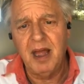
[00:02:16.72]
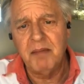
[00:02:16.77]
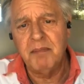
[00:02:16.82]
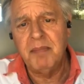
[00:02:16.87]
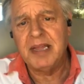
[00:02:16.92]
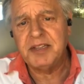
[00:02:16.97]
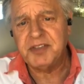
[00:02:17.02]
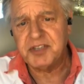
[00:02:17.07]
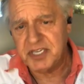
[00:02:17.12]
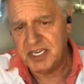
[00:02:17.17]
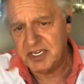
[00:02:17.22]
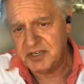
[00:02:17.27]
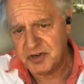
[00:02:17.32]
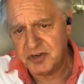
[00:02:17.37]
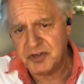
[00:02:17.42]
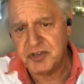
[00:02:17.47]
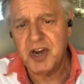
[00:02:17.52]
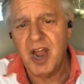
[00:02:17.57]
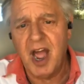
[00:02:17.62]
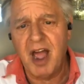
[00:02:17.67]
Met
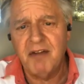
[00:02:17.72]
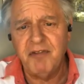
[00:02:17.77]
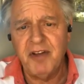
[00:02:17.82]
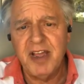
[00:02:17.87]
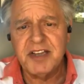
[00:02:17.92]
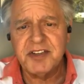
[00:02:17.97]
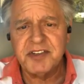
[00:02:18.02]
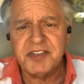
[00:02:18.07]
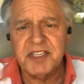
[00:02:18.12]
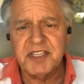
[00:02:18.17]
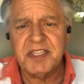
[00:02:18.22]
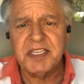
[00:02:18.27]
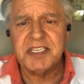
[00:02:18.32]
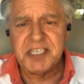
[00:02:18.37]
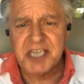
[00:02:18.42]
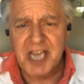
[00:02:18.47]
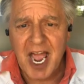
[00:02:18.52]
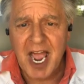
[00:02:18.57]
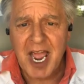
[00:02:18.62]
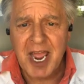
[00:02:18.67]
Cesar Chavez at the
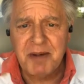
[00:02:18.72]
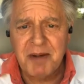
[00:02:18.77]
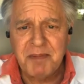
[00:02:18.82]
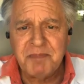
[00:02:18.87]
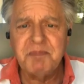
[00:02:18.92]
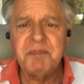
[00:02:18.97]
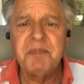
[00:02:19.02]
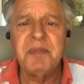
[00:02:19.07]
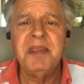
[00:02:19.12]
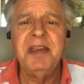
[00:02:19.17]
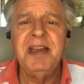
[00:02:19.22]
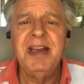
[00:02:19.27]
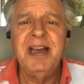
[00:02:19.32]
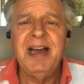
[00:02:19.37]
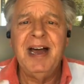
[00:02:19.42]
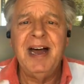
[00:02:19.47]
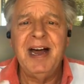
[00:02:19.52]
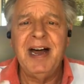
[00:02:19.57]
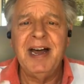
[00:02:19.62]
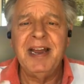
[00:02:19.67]
time.
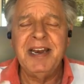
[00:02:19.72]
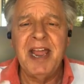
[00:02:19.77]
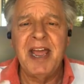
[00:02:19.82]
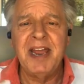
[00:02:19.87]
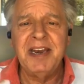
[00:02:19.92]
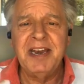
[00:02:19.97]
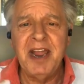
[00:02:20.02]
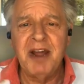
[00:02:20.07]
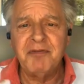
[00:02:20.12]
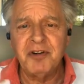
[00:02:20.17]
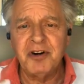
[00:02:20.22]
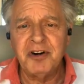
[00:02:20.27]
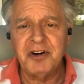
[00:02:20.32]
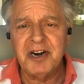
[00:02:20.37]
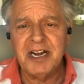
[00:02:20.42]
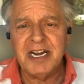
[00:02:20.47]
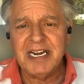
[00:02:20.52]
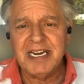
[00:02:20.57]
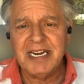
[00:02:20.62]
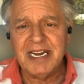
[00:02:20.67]

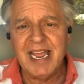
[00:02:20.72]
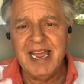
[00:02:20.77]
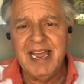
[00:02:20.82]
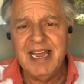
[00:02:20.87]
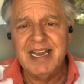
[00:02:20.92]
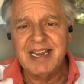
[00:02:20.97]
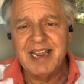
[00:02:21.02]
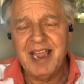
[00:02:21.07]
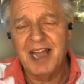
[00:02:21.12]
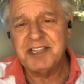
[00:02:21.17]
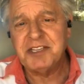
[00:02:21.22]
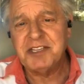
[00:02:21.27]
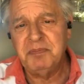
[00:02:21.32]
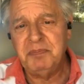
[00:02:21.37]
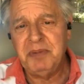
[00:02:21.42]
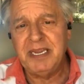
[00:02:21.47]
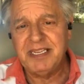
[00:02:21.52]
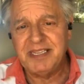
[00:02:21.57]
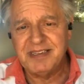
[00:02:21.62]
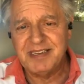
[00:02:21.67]
Never got to
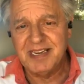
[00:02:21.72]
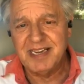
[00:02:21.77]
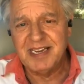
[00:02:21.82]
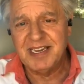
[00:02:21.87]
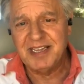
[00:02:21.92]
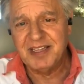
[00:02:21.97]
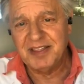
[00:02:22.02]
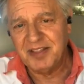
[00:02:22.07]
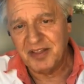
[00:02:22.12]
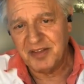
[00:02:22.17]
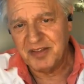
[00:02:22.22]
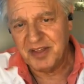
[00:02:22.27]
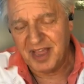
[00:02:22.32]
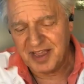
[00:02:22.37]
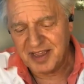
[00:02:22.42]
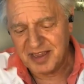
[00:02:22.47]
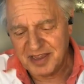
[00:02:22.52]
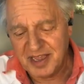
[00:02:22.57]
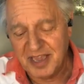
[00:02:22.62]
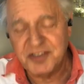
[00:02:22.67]
meet
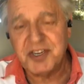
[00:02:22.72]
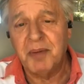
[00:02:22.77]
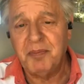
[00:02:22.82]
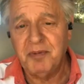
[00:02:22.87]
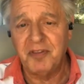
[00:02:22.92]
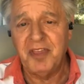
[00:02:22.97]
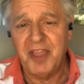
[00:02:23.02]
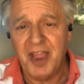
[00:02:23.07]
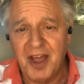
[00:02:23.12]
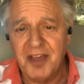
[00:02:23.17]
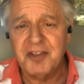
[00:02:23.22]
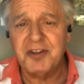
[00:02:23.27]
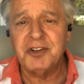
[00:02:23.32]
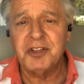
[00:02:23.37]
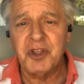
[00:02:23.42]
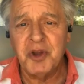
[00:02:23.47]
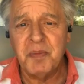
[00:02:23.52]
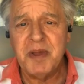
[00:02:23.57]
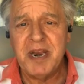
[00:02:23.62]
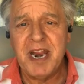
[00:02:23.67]
some of the other
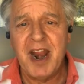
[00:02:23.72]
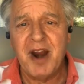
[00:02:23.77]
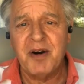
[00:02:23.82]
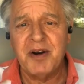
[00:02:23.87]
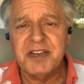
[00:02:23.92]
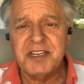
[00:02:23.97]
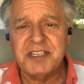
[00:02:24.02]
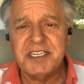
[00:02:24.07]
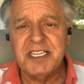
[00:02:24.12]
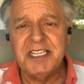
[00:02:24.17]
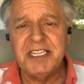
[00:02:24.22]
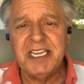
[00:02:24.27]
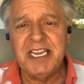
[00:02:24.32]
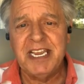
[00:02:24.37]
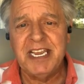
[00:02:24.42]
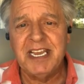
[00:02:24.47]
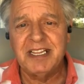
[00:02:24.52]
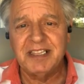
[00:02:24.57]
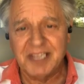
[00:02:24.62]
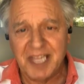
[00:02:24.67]
luminaries in the
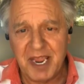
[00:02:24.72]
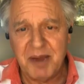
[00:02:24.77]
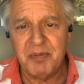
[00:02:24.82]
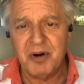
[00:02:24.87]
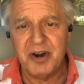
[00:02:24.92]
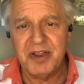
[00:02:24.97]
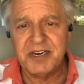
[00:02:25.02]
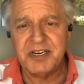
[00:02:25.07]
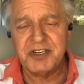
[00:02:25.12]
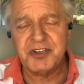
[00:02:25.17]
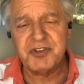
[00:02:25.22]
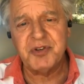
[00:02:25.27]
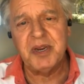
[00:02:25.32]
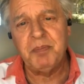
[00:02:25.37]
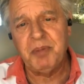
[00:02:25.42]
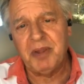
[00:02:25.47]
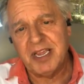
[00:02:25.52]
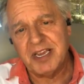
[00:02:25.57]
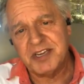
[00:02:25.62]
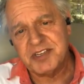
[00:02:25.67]
labor industry
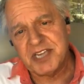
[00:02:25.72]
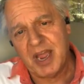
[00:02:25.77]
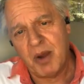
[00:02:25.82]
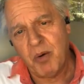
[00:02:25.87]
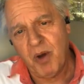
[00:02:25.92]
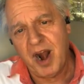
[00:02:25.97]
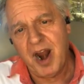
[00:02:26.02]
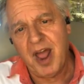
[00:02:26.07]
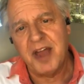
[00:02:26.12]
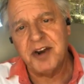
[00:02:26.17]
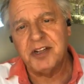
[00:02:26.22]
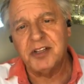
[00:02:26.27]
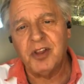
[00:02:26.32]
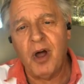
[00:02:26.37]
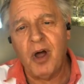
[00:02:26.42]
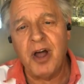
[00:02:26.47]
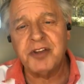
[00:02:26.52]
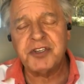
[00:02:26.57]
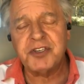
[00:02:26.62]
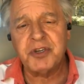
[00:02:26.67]
because I went on to
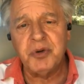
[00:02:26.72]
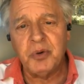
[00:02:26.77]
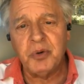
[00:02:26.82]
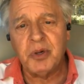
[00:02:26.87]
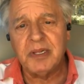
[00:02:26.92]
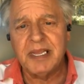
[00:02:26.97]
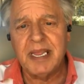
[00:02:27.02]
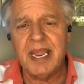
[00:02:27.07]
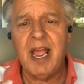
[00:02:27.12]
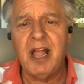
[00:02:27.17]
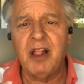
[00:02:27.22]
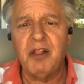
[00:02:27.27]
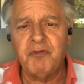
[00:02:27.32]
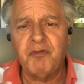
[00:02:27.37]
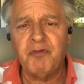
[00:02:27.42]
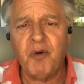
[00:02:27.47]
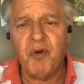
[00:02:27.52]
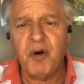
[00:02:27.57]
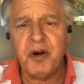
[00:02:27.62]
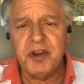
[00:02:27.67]
law school in
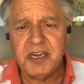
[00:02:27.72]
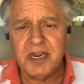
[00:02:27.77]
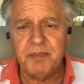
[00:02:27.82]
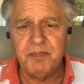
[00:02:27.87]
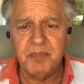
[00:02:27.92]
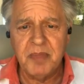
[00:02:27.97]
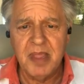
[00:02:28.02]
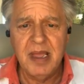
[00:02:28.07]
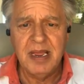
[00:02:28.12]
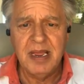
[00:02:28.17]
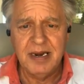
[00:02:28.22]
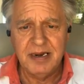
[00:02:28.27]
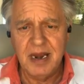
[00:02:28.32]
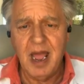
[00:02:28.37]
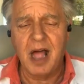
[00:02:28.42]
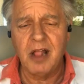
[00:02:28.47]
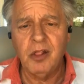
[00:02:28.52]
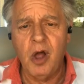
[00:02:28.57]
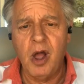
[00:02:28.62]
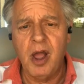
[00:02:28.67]
California
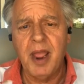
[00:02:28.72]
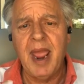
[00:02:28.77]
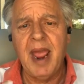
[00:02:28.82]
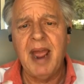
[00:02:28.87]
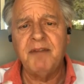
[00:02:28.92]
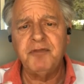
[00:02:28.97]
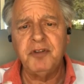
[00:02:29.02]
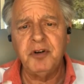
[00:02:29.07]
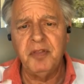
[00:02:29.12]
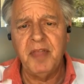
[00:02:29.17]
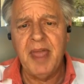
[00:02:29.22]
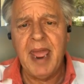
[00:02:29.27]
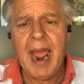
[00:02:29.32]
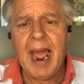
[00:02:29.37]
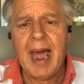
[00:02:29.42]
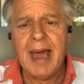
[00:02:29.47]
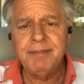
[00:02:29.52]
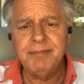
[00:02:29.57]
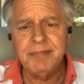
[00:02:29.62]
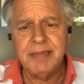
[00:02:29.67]
not long after
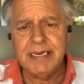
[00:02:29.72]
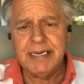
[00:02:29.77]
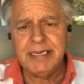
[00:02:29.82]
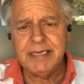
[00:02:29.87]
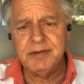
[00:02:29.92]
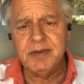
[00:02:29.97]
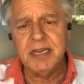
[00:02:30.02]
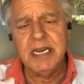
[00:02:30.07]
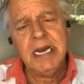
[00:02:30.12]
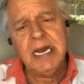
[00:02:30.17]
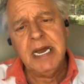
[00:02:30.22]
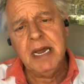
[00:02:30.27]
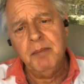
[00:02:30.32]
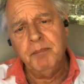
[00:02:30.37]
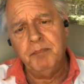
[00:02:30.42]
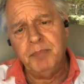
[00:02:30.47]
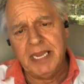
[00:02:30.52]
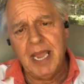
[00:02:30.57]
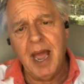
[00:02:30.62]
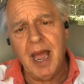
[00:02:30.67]
that. And
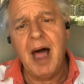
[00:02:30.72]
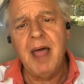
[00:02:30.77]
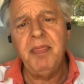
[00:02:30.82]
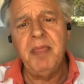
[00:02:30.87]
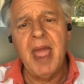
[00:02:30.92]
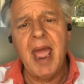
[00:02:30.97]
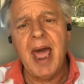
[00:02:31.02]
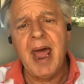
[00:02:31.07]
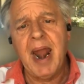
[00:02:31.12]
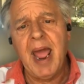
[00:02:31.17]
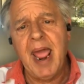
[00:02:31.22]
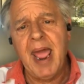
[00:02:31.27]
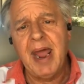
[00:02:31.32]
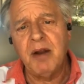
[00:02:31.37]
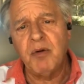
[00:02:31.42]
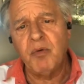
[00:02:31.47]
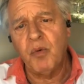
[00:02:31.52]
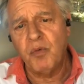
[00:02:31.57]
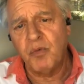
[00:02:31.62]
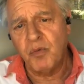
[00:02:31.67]
beyond that, I had
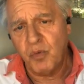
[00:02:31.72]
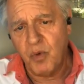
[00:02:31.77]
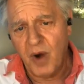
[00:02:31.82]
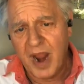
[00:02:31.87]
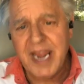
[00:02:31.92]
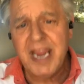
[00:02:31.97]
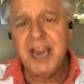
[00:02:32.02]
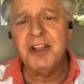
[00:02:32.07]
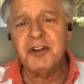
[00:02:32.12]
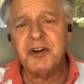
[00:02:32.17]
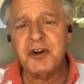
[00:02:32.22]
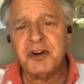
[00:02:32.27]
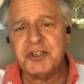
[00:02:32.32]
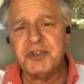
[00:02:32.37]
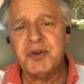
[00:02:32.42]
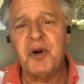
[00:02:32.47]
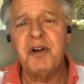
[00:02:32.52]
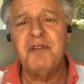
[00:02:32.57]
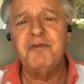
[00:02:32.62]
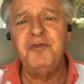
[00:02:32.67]
a regular
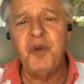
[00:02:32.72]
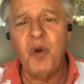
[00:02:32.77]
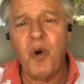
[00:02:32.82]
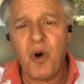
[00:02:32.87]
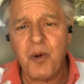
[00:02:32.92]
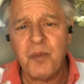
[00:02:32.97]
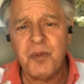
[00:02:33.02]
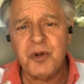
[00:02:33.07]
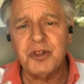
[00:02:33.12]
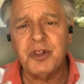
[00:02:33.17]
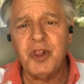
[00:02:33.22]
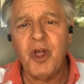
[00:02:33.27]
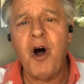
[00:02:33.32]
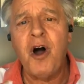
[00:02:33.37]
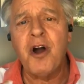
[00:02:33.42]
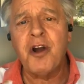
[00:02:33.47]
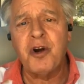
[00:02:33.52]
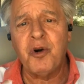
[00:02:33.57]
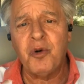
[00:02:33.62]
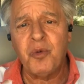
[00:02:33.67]
sort of normal
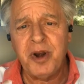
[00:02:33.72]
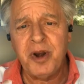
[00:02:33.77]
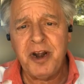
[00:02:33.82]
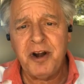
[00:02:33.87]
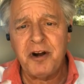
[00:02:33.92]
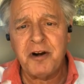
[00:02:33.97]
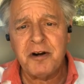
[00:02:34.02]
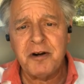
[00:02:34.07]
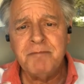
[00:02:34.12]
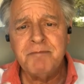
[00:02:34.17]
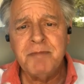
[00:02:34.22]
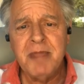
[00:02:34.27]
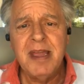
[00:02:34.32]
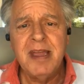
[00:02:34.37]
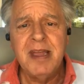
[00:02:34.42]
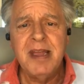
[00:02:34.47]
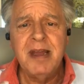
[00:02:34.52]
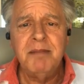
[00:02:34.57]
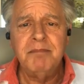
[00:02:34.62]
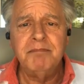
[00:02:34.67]
law career.
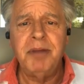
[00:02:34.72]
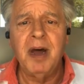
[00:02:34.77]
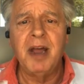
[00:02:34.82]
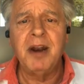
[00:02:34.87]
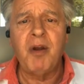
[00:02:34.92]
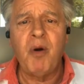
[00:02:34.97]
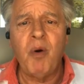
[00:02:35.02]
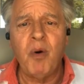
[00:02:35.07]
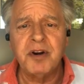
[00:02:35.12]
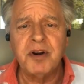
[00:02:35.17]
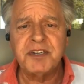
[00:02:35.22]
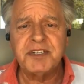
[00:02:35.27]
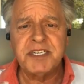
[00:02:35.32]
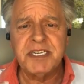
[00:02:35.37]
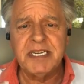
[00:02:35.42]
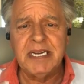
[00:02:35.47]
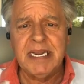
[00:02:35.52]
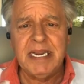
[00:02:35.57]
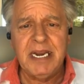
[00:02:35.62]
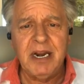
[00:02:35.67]
But of course,
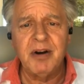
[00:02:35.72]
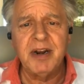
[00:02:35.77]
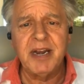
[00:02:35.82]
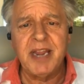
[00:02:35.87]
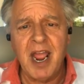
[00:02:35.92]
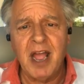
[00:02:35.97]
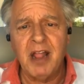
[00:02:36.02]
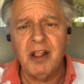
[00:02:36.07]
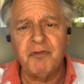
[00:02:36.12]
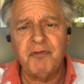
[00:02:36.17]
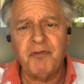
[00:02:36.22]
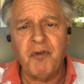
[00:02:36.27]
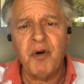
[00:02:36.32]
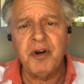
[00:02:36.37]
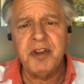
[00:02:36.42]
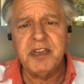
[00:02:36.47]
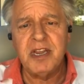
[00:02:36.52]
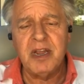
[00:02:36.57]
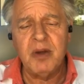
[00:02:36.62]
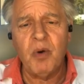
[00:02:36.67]
here in
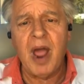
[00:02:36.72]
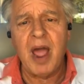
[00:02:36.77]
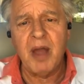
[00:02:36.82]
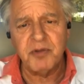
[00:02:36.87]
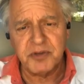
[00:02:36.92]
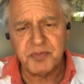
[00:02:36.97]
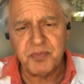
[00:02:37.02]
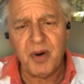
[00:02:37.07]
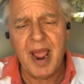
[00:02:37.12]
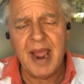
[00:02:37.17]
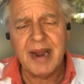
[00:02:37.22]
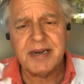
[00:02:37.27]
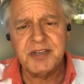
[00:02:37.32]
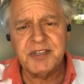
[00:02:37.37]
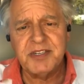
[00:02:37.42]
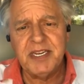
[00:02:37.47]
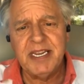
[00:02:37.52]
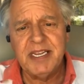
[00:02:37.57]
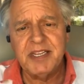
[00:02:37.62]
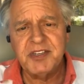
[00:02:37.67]
California, when I was
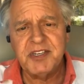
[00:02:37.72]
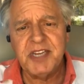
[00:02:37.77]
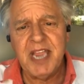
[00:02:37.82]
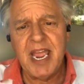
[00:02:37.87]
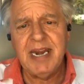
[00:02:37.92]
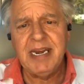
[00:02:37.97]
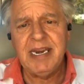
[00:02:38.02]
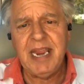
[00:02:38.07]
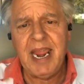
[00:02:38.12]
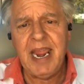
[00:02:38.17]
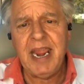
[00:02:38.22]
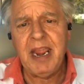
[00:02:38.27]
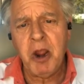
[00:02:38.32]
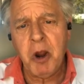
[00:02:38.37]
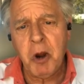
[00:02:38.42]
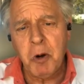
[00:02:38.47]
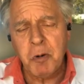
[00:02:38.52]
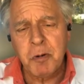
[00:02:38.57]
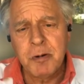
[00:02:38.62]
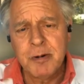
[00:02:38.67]
practicing in San
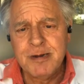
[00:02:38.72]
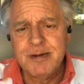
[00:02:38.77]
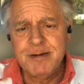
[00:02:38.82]
Diego,